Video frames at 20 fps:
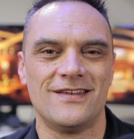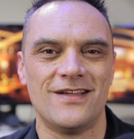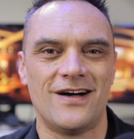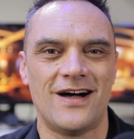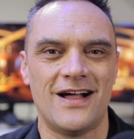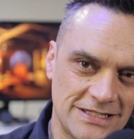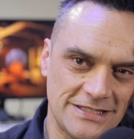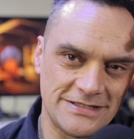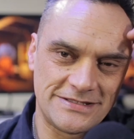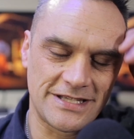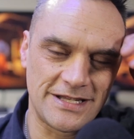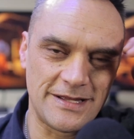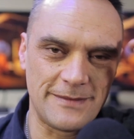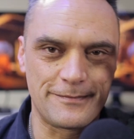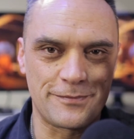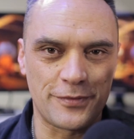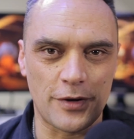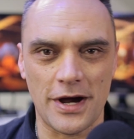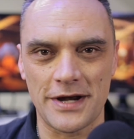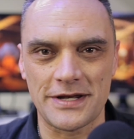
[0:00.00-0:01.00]
light into the
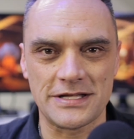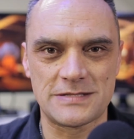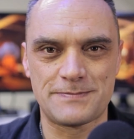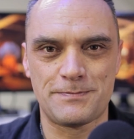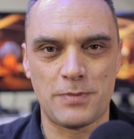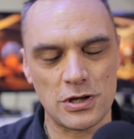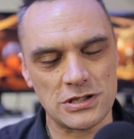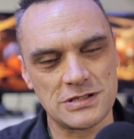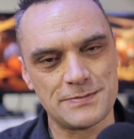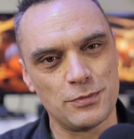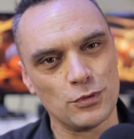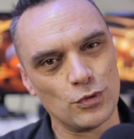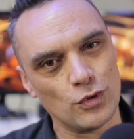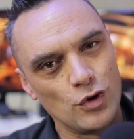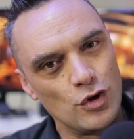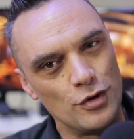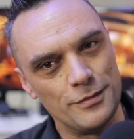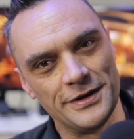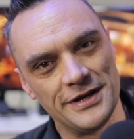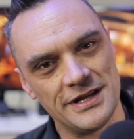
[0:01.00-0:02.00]
brightest possible
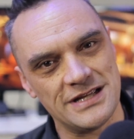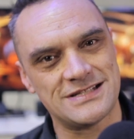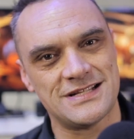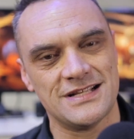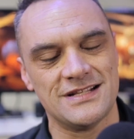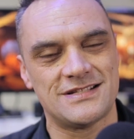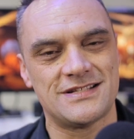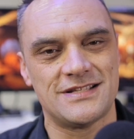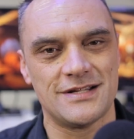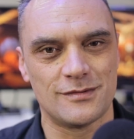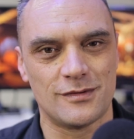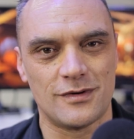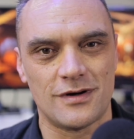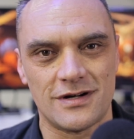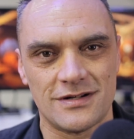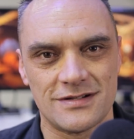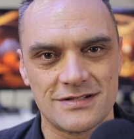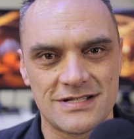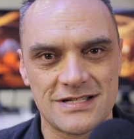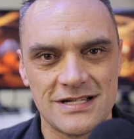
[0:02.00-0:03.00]
luminescence there
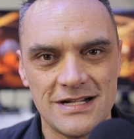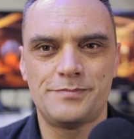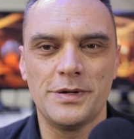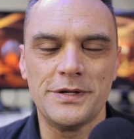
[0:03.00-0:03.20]
was.